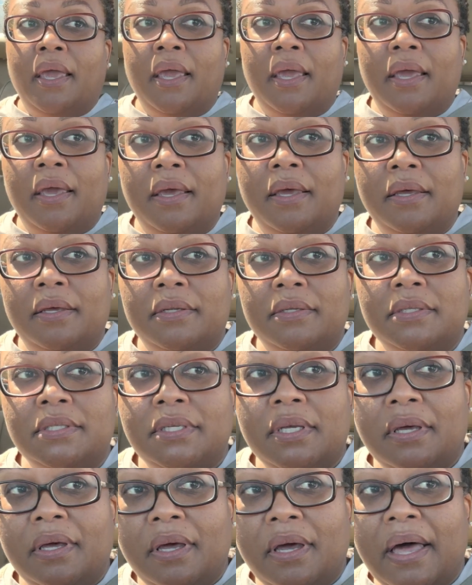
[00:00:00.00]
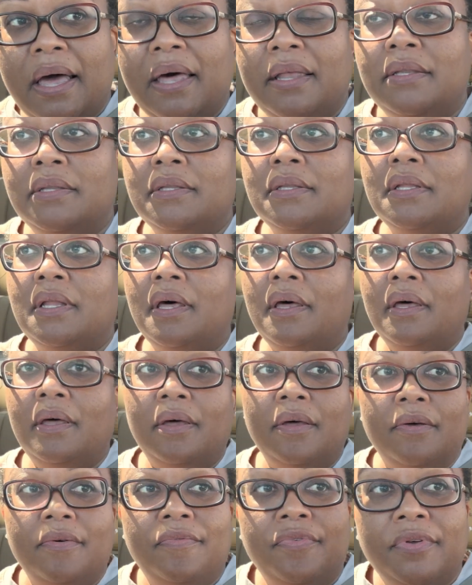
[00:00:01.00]
And I
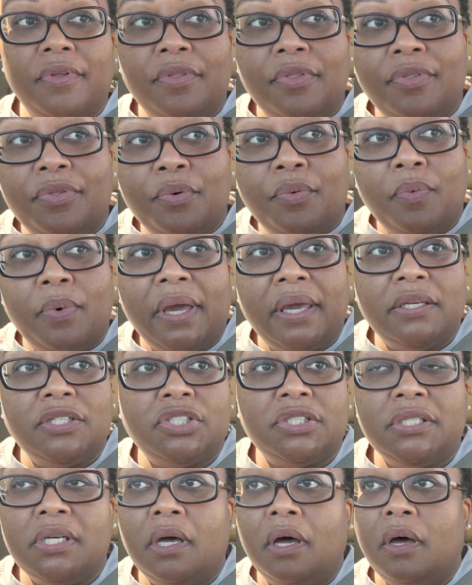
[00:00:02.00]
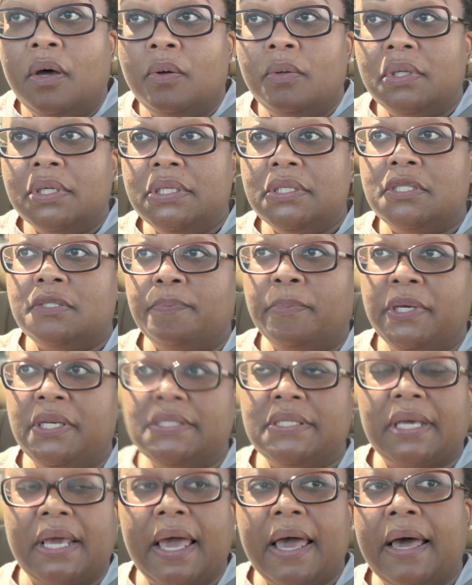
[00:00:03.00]
love the way she only
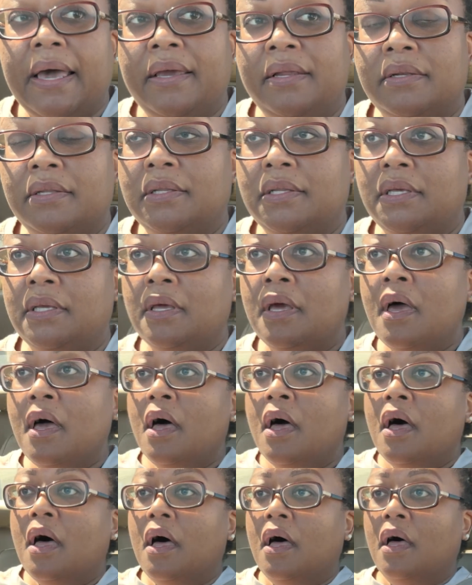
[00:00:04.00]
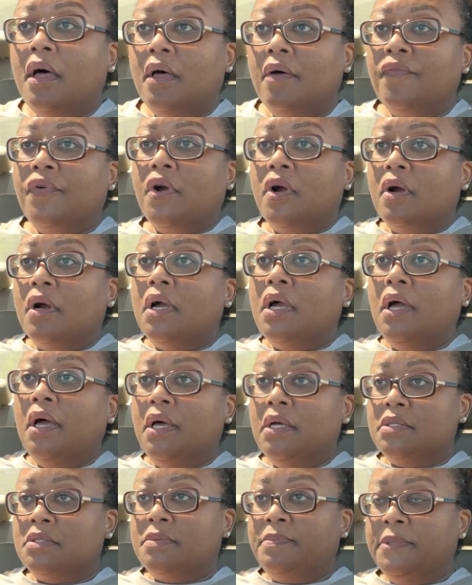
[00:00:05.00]
speaks kindly of her
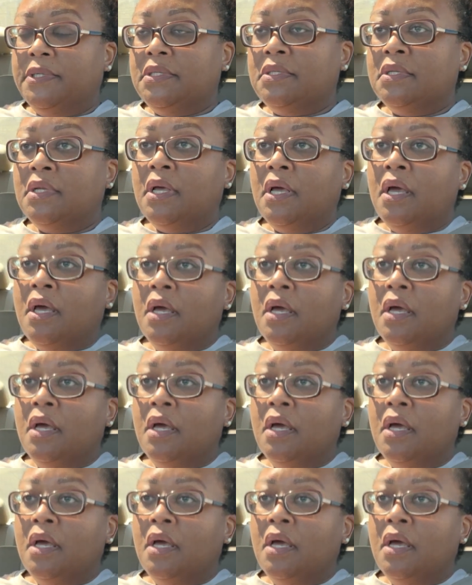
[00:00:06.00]
husband.